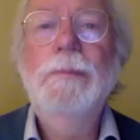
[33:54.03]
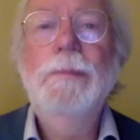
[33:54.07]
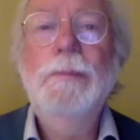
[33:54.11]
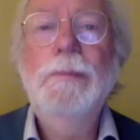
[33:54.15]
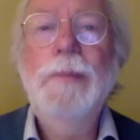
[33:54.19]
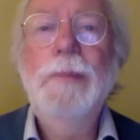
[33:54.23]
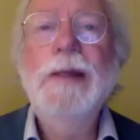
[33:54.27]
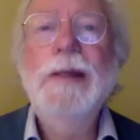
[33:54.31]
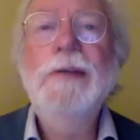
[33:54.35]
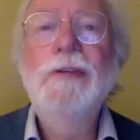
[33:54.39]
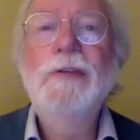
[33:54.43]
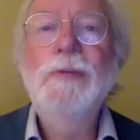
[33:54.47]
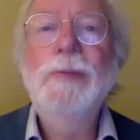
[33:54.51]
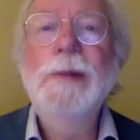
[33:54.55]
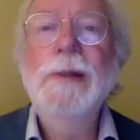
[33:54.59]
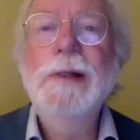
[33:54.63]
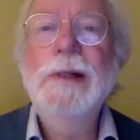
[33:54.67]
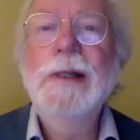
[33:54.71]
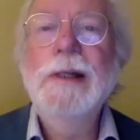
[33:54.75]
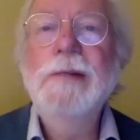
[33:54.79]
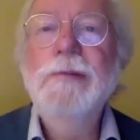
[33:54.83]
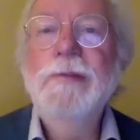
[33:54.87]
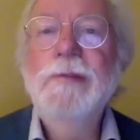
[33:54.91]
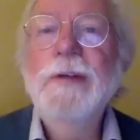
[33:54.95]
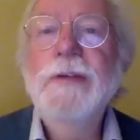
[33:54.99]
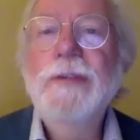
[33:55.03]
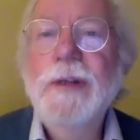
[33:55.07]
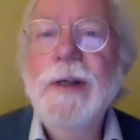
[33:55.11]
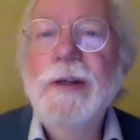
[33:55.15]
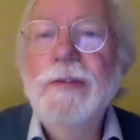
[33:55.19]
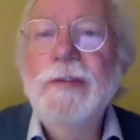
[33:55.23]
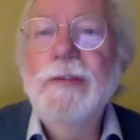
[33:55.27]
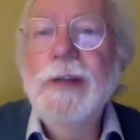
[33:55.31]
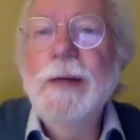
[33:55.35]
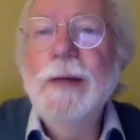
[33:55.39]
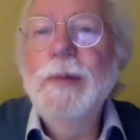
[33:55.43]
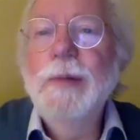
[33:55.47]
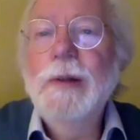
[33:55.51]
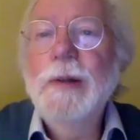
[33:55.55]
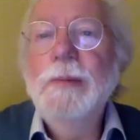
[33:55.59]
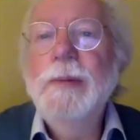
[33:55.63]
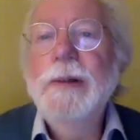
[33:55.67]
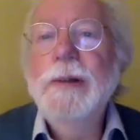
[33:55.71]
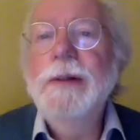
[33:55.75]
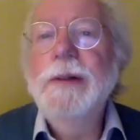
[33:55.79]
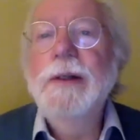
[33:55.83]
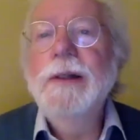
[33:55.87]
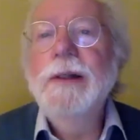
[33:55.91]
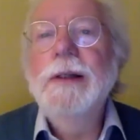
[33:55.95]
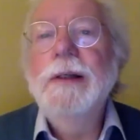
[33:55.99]
pains me to give this example,
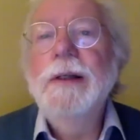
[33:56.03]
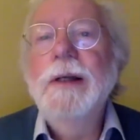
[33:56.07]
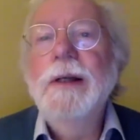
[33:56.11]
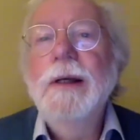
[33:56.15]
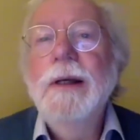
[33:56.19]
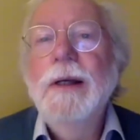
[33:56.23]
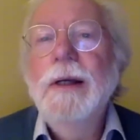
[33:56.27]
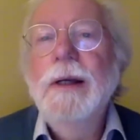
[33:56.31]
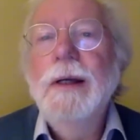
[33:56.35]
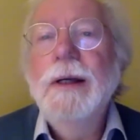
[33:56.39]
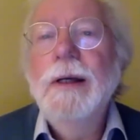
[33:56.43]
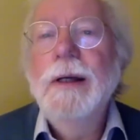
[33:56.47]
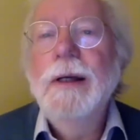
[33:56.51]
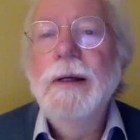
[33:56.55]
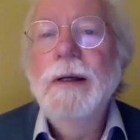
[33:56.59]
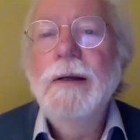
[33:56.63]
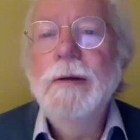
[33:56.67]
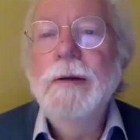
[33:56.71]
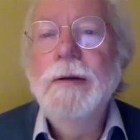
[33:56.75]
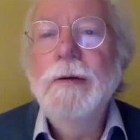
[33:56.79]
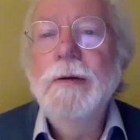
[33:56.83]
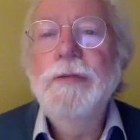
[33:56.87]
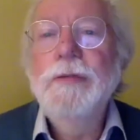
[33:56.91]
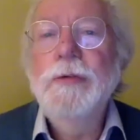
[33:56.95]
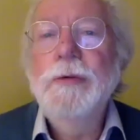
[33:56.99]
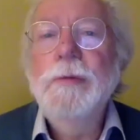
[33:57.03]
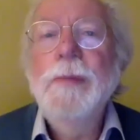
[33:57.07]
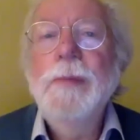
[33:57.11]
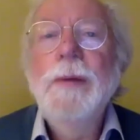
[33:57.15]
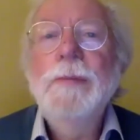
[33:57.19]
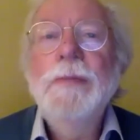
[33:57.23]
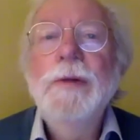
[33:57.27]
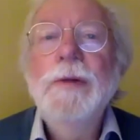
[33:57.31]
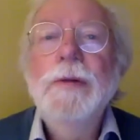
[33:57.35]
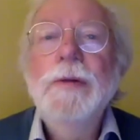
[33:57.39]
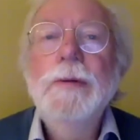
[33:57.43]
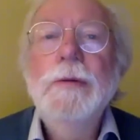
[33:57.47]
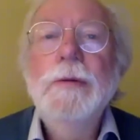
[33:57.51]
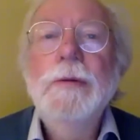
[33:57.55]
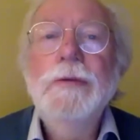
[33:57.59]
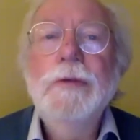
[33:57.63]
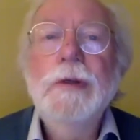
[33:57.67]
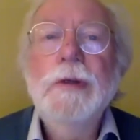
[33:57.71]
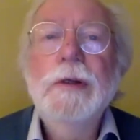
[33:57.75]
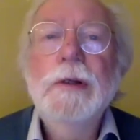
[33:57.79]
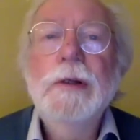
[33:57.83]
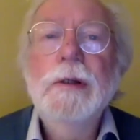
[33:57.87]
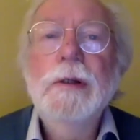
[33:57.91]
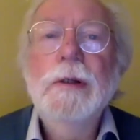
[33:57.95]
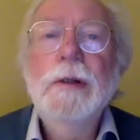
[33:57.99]
but the if you remember, there was
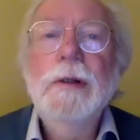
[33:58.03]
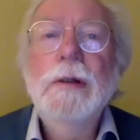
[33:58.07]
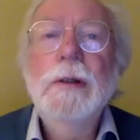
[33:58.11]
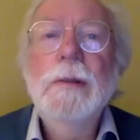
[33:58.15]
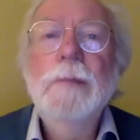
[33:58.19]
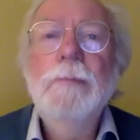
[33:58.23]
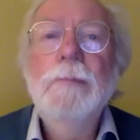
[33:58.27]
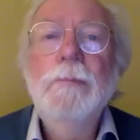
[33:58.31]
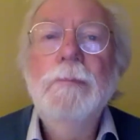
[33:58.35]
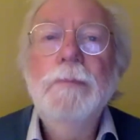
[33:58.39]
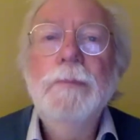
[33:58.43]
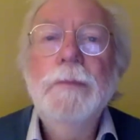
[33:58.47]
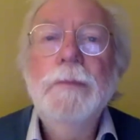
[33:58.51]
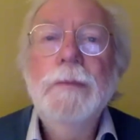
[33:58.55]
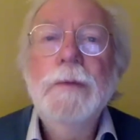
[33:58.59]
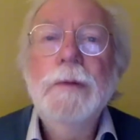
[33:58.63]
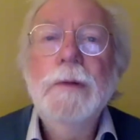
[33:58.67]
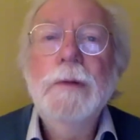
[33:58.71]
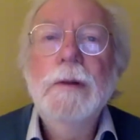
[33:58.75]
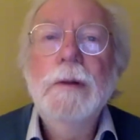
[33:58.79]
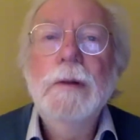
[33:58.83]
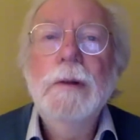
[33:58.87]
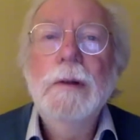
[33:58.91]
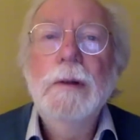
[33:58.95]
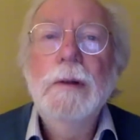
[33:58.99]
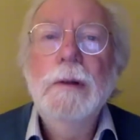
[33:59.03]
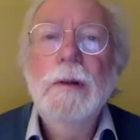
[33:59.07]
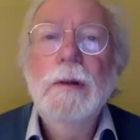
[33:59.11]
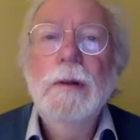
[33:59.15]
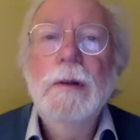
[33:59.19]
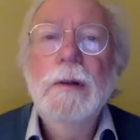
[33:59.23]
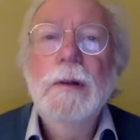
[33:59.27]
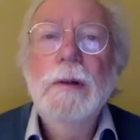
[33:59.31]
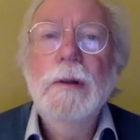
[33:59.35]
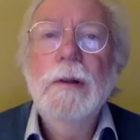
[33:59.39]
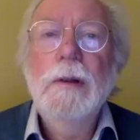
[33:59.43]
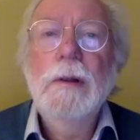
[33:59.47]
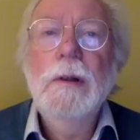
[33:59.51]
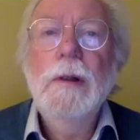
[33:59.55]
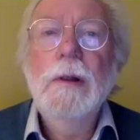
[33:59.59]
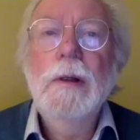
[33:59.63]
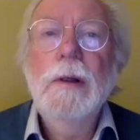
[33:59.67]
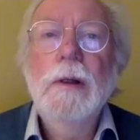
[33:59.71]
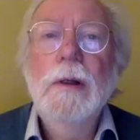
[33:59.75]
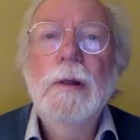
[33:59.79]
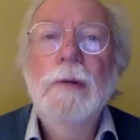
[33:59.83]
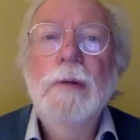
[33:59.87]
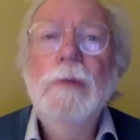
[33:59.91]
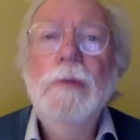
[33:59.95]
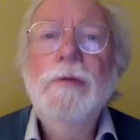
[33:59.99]
an
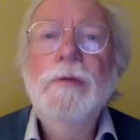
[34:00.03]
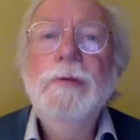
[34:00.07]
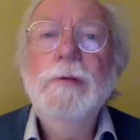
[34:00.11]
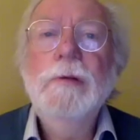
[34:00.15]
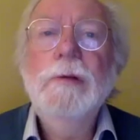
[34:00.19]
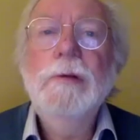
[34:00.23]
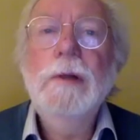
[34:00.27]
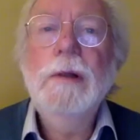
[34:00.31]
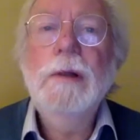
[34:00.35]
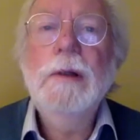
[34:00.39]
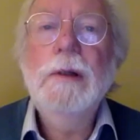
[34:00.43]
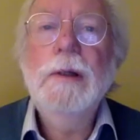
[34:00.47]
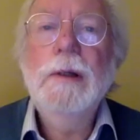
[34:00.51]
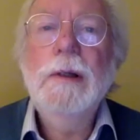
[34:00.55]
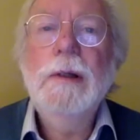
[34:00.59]
awful